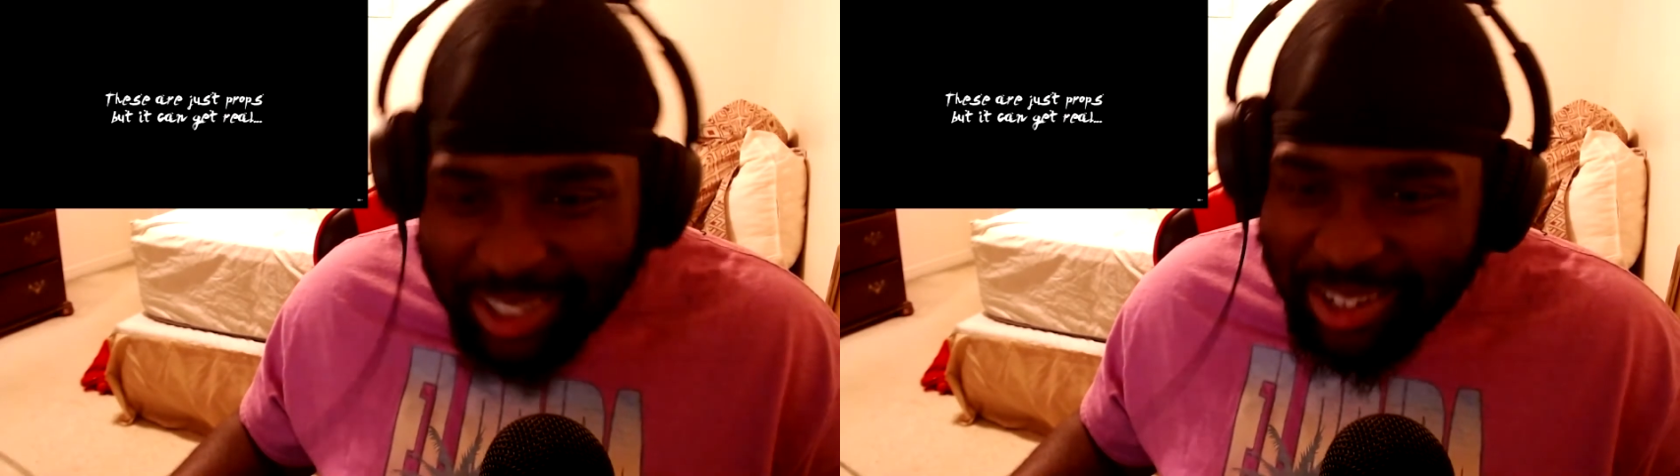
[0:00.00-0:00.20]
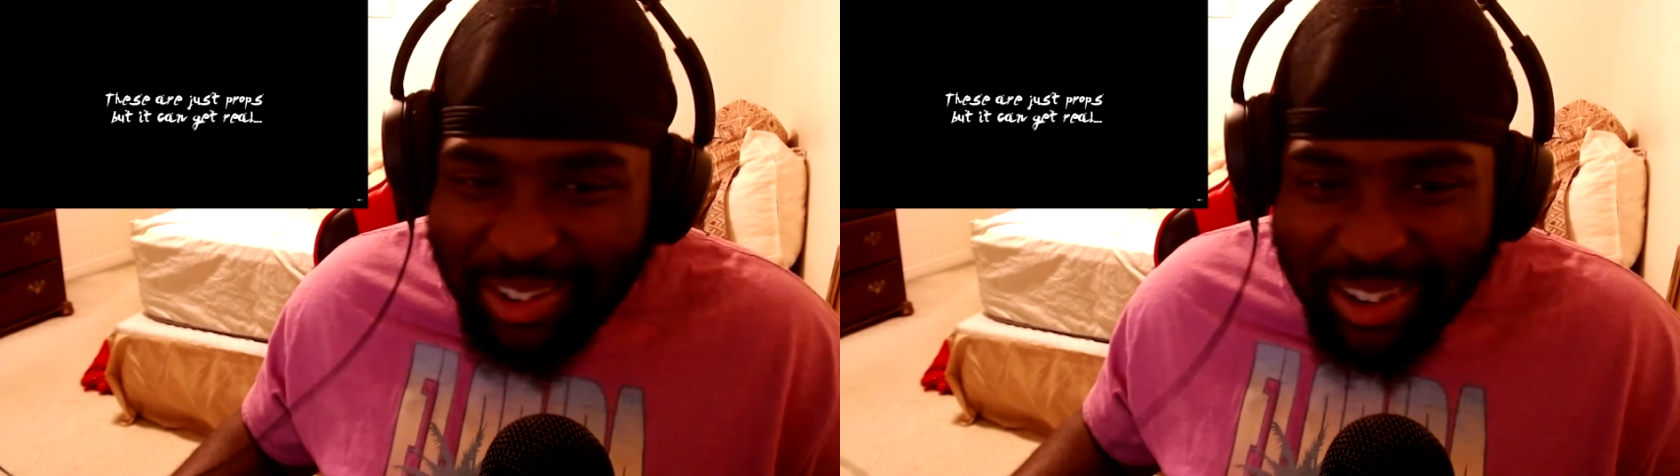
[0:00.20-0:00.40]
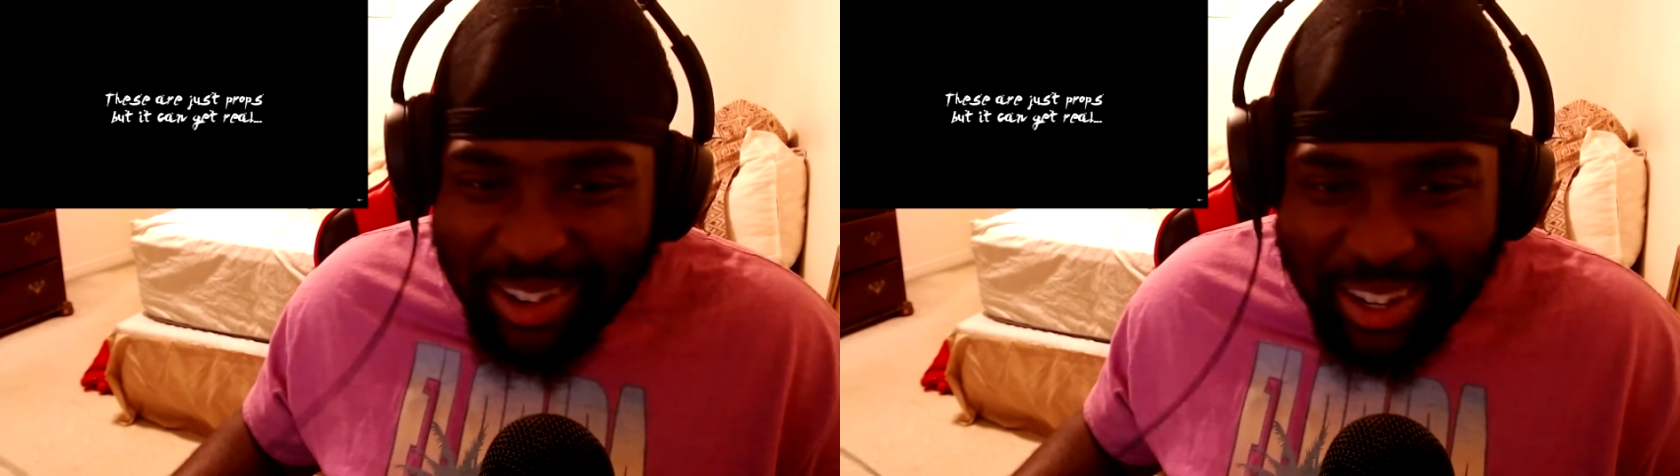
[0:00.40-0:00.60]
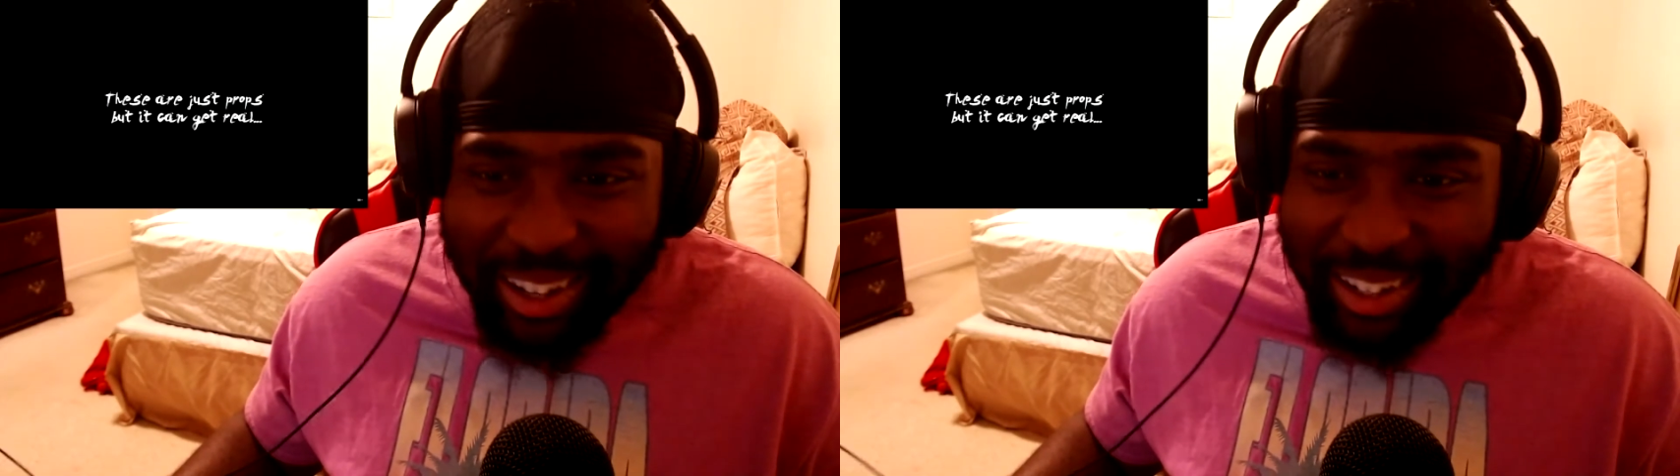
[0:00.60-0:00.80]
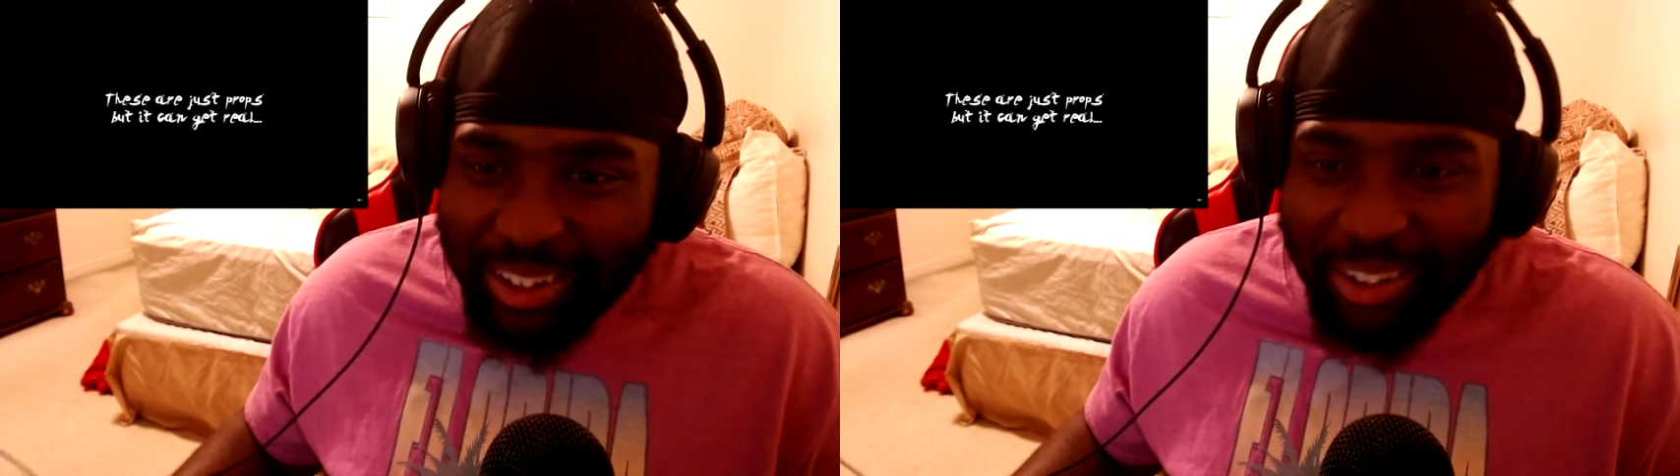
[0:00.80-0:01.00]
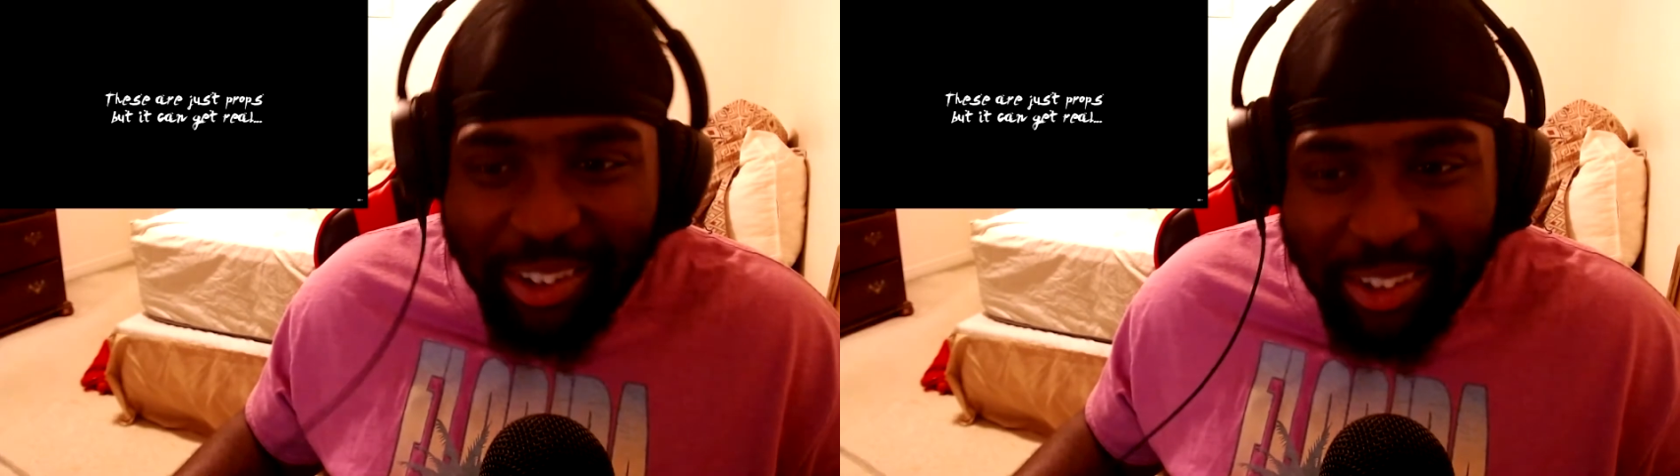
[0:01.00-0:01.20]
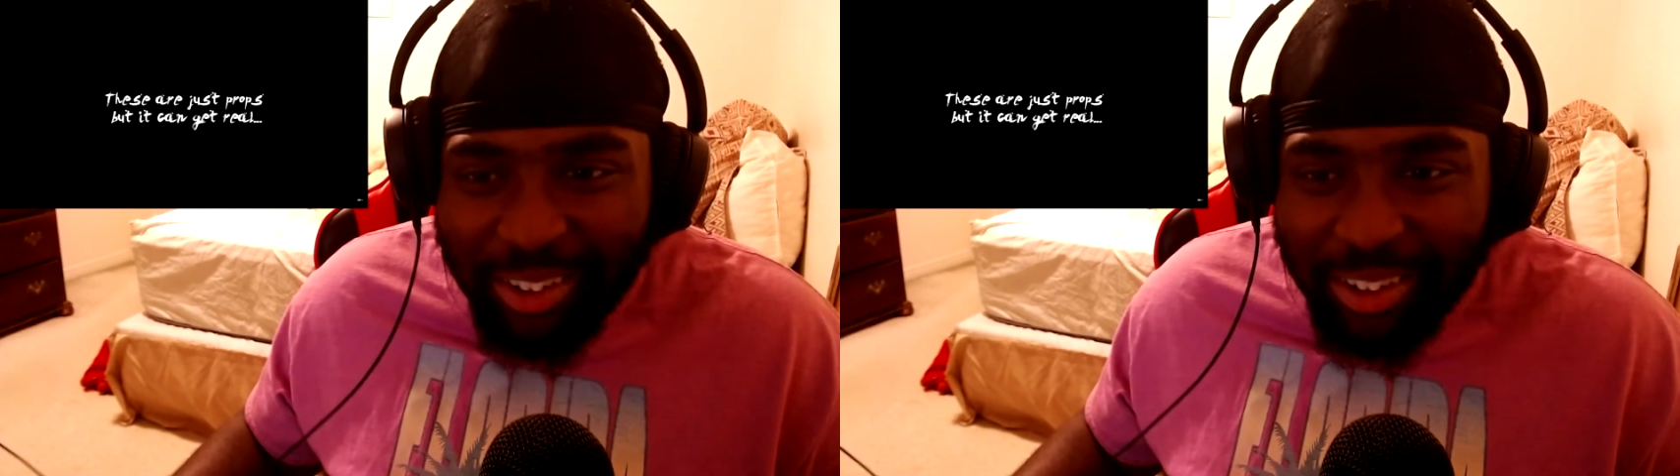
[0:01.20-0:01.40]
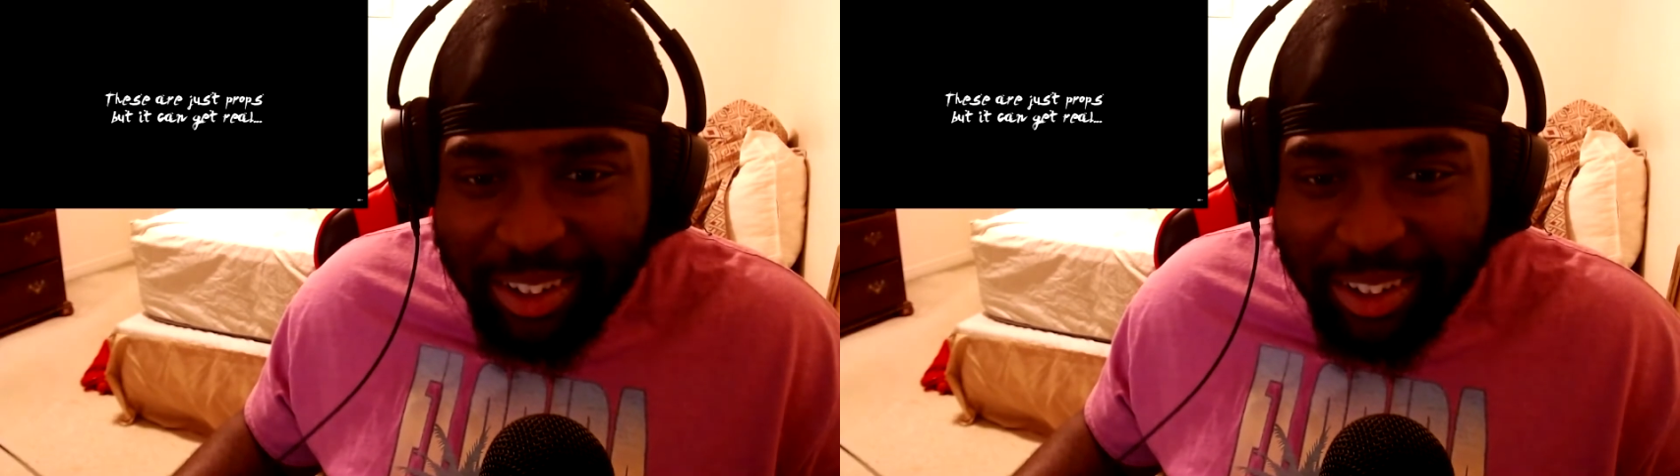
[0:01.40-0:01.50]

going on? Oh.